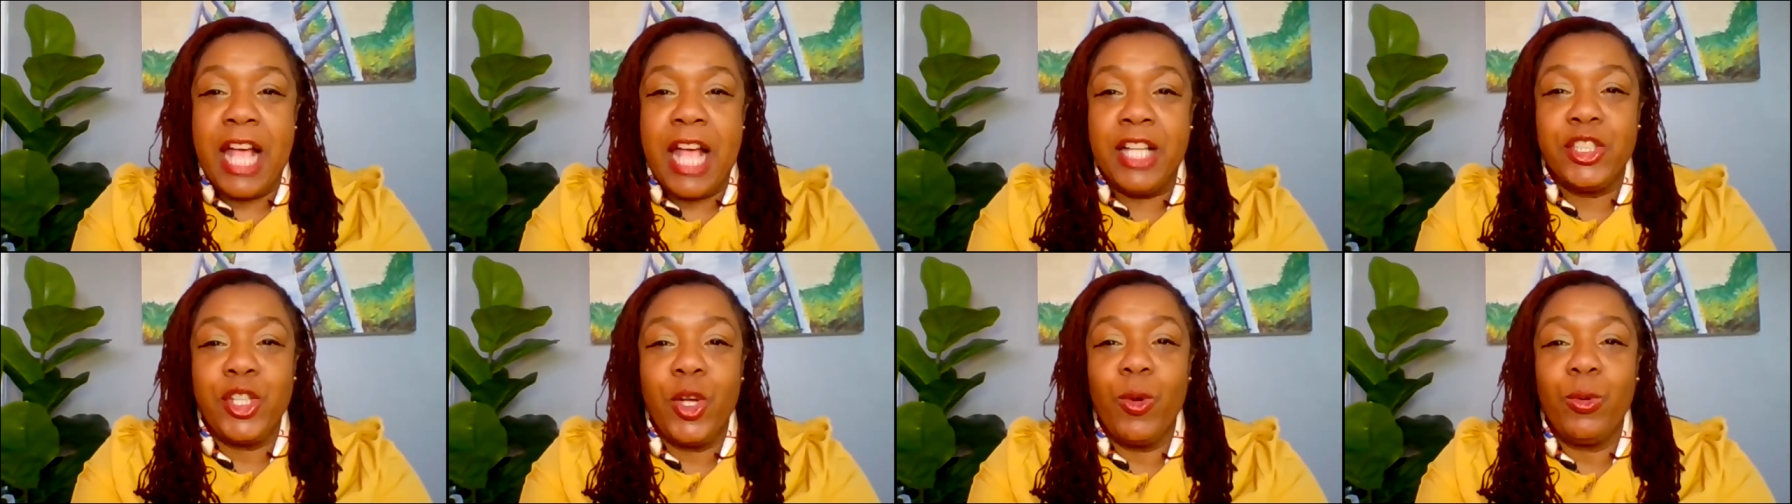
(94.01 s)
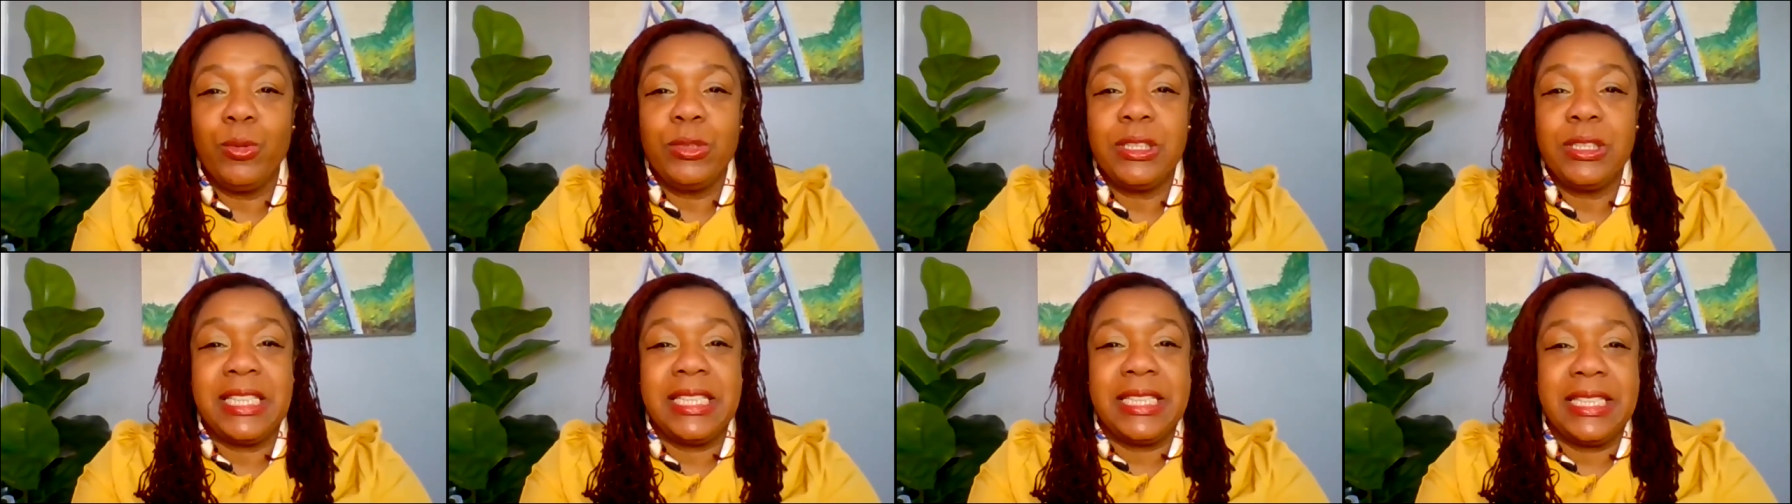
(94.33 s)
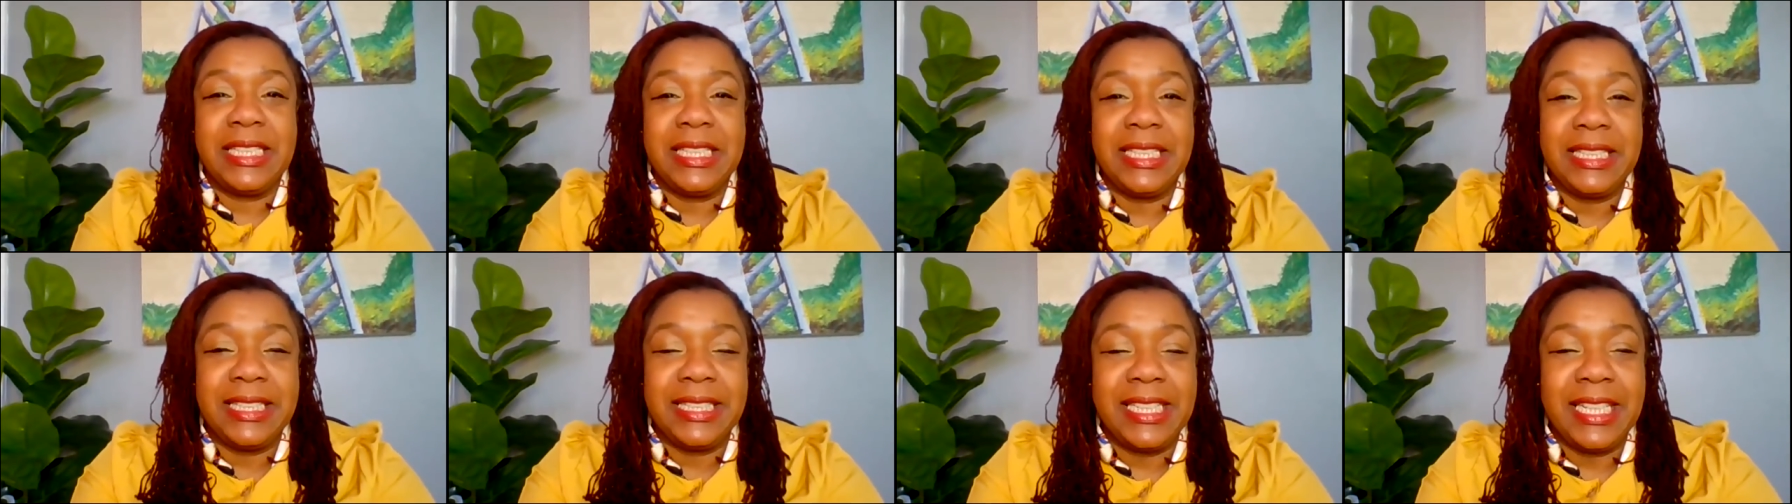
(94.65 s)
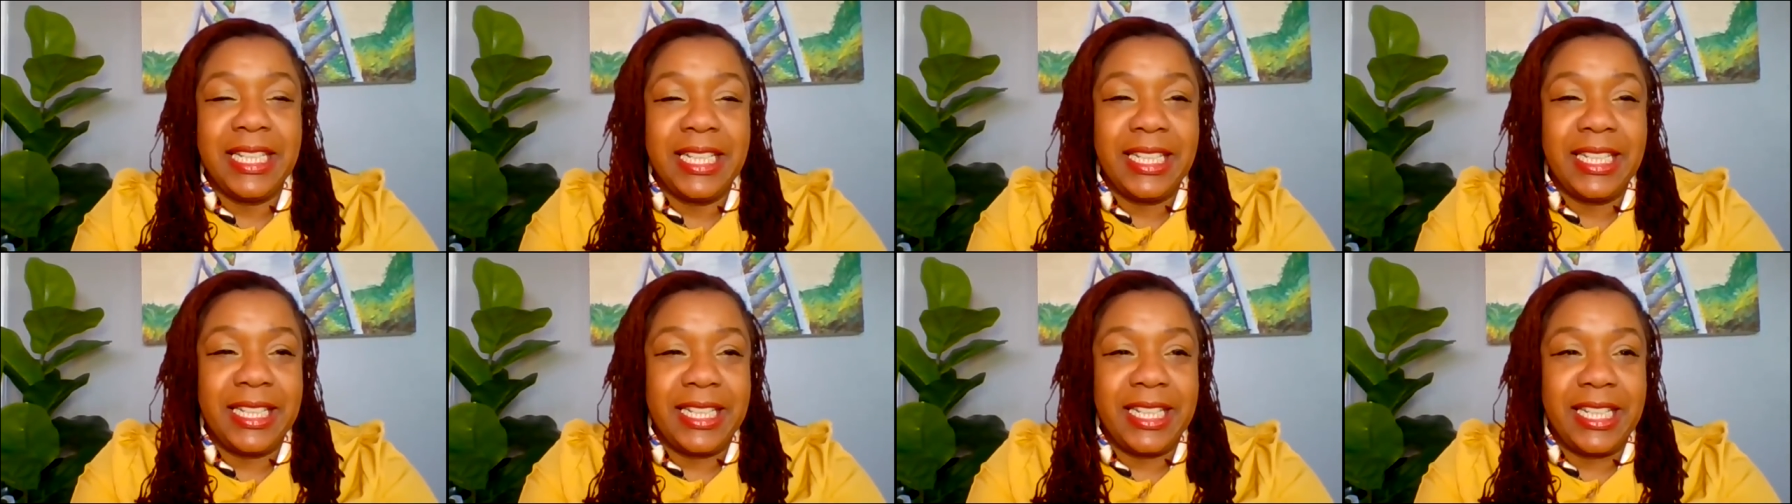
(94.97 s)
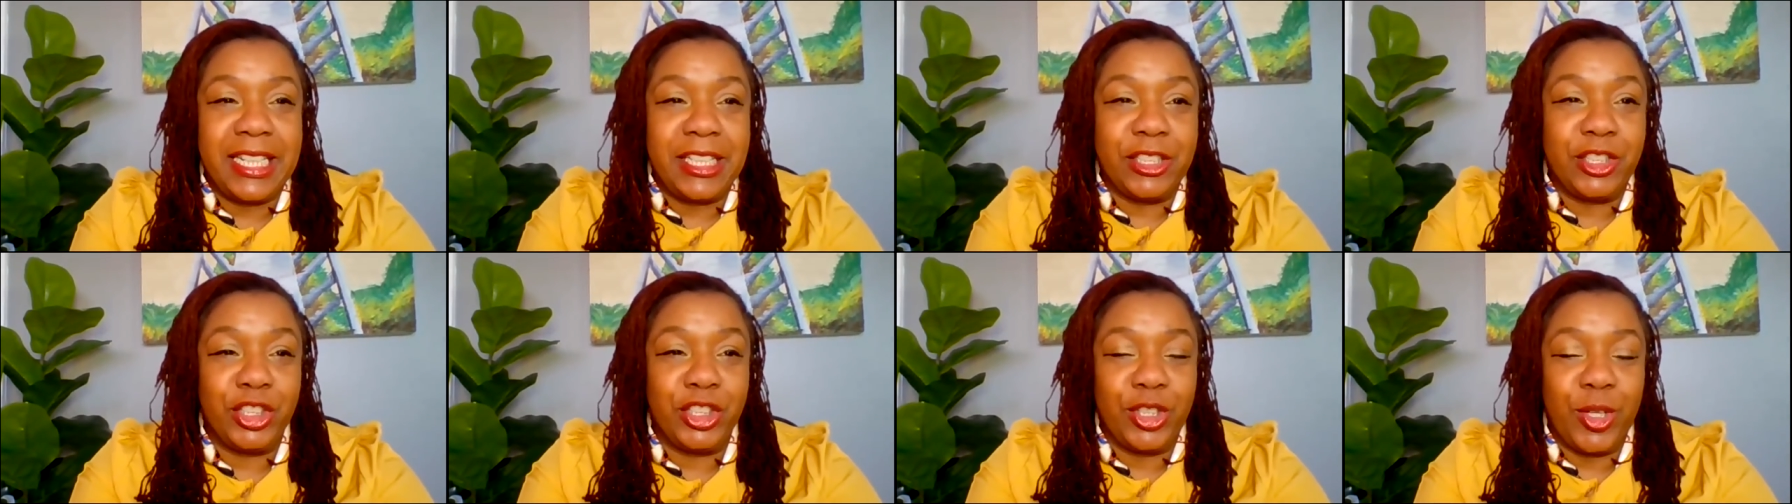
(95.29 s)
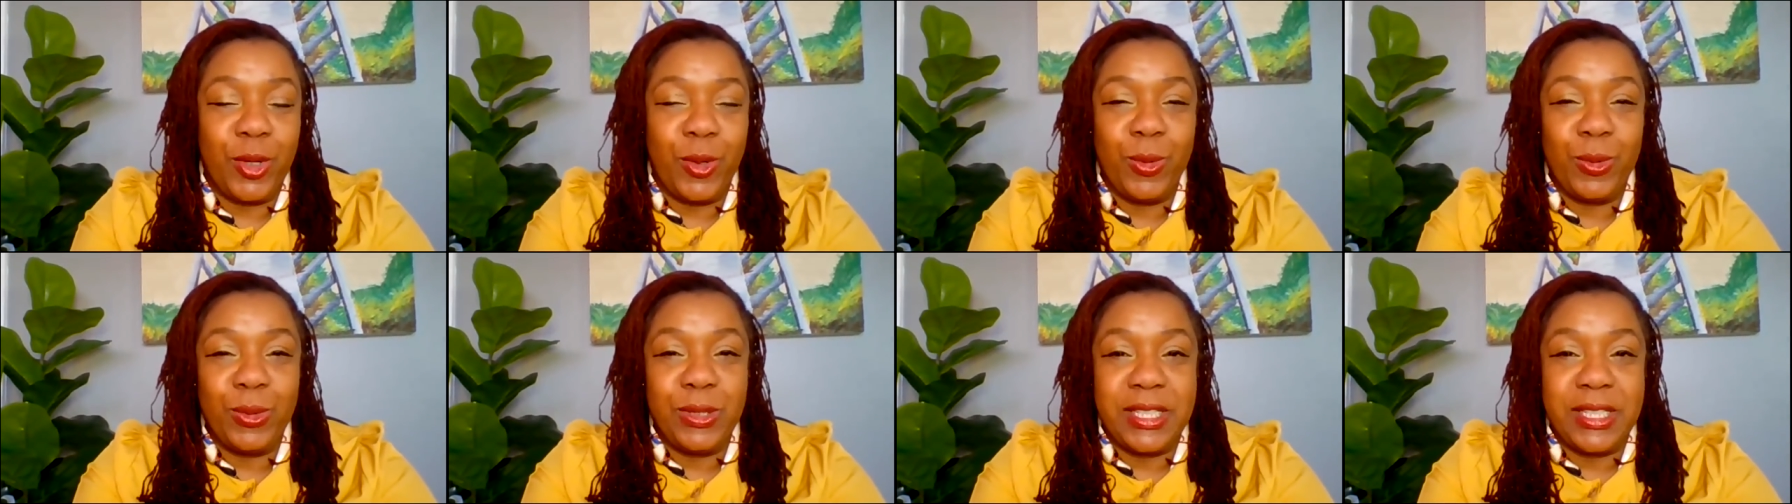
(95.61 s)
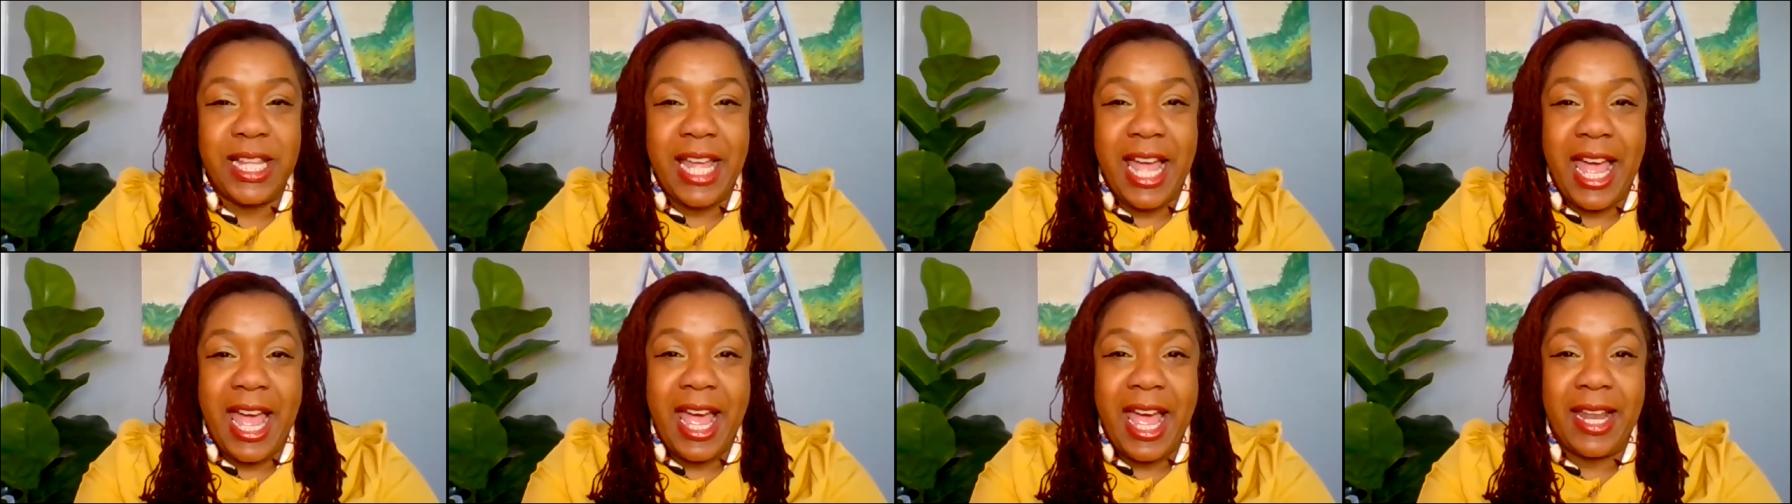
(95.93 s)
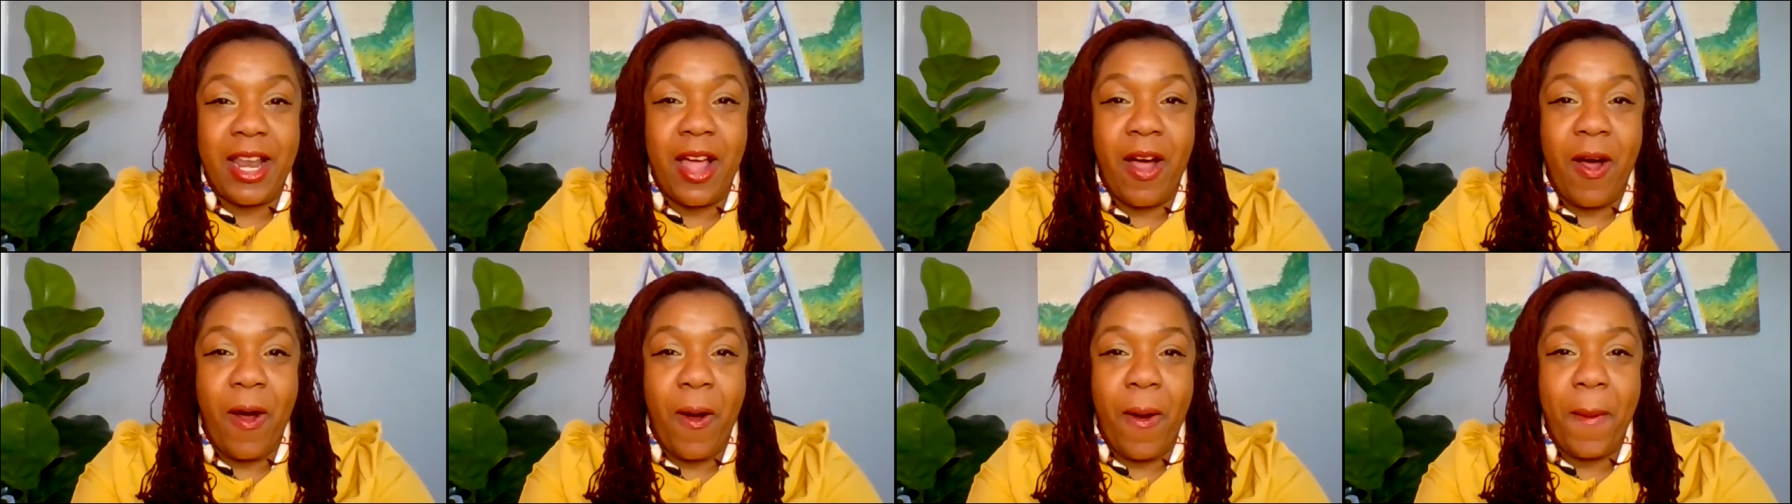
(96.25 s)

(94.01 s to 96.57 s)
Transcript: So statistically, it shows that